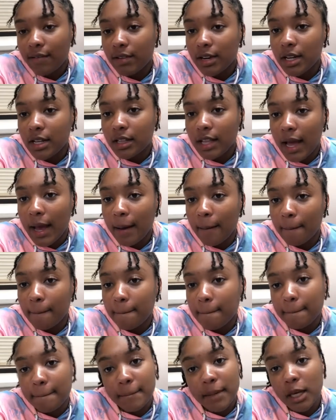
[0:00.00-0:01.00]
like
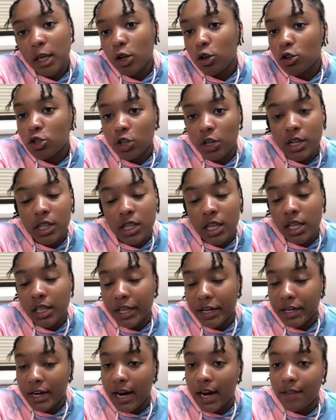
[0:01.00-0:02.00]
pills or anything,
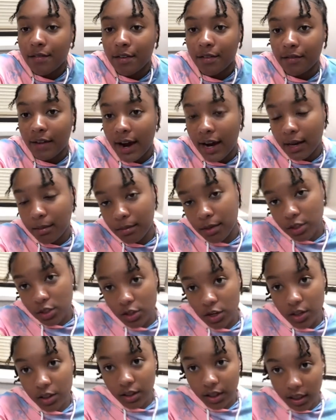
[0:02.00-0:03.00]
like not even vitamins or
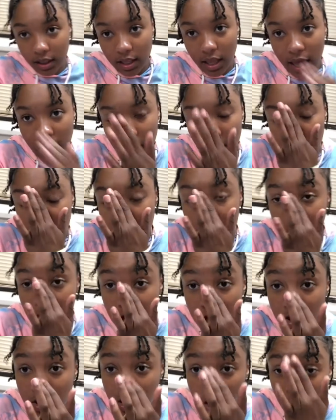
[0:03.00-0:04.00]
nothing like that.
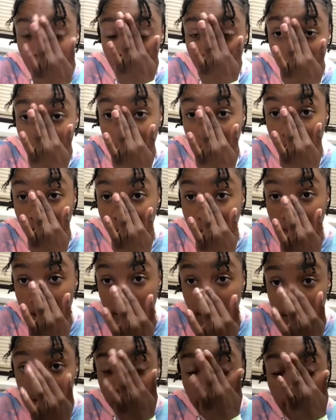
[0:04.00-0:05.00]
So
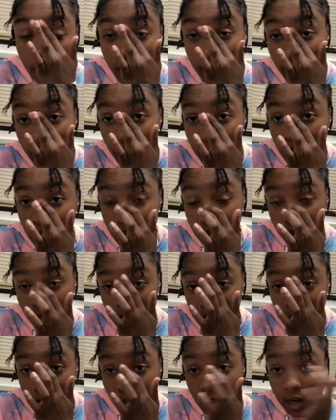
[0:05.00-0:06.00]
peppermint oil, just
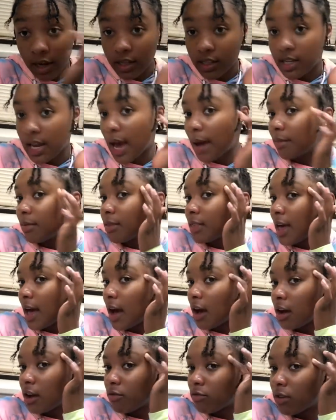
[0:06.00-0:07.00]
literally like a dab of
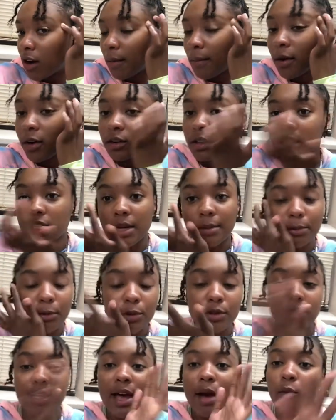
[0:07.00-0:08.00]
that, rub it on the
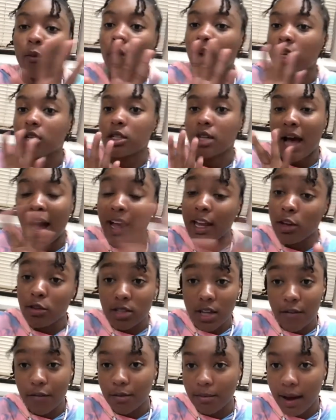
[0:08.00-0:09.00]
temples. That works. I use
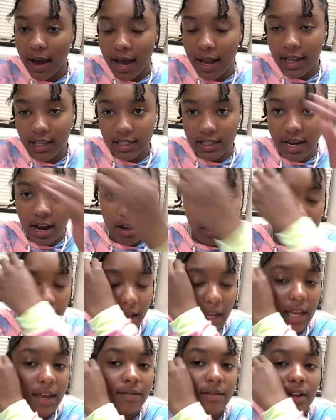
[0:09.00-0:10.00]
that for my headaches now,
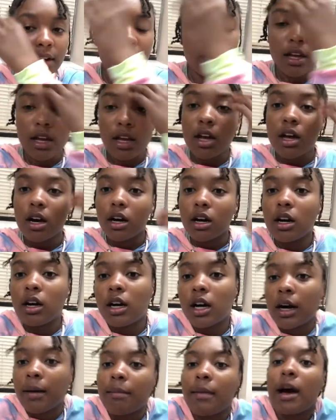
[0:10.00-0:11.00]
like even
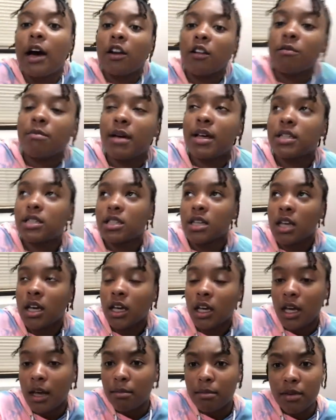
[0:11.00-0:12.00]
out of
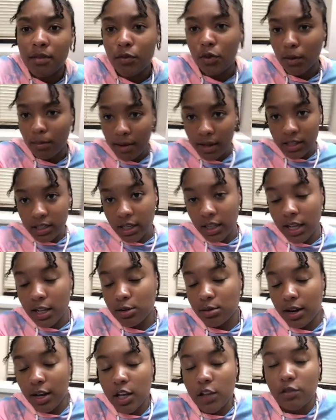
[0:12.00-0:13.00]
basic and before basic,
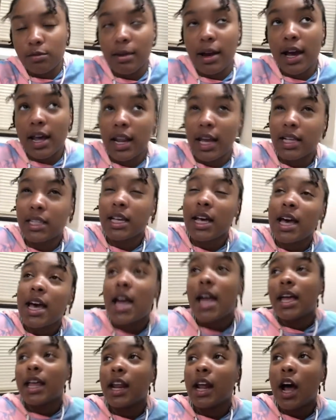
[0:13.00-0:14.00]
that's what I use for my headaches.
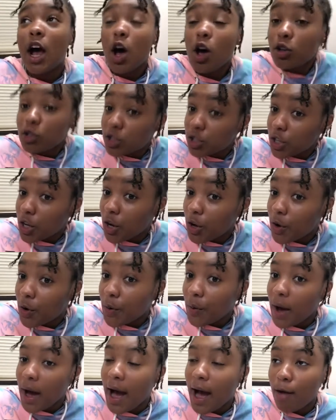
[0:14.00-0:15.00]
And then
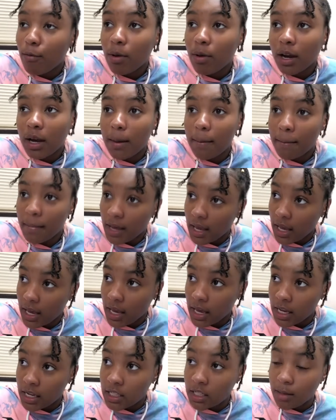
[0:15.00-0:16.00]
also I
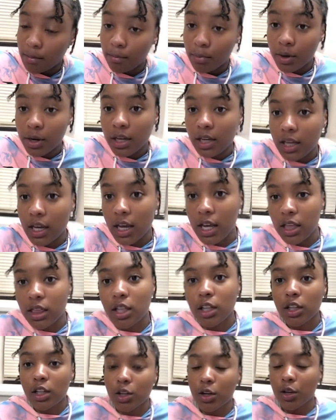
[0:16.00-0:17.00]
recommend bringing
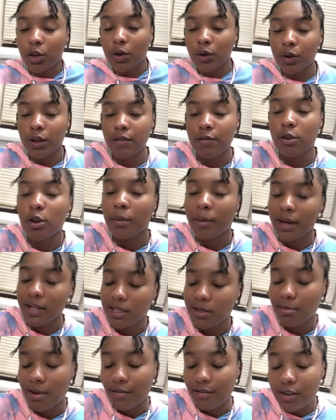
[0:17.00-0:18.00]
the little, if you go back
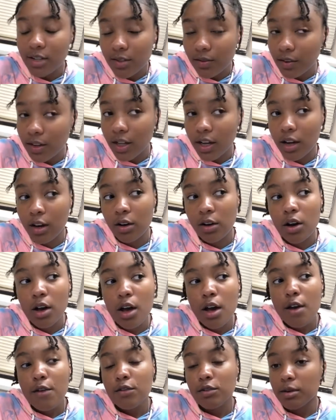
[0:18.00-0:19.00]
to my first video
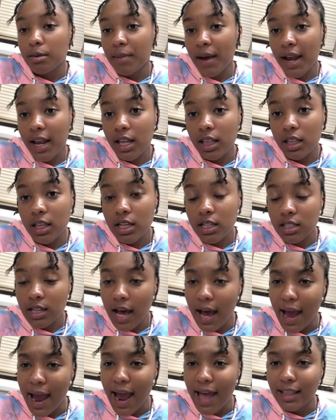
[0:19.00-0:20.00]
for my packing list,
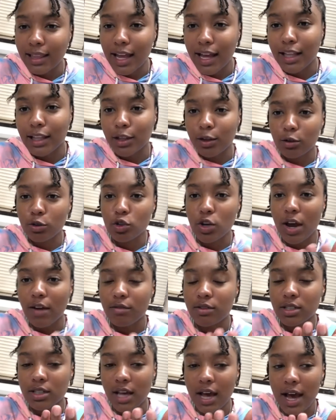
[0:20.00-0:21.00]
I had like little
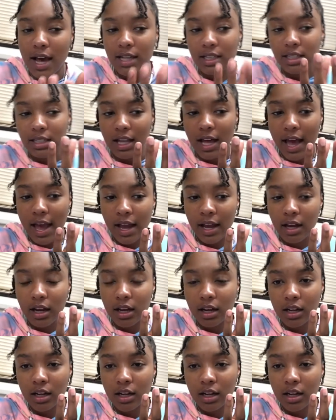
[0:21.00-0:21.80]
travel size like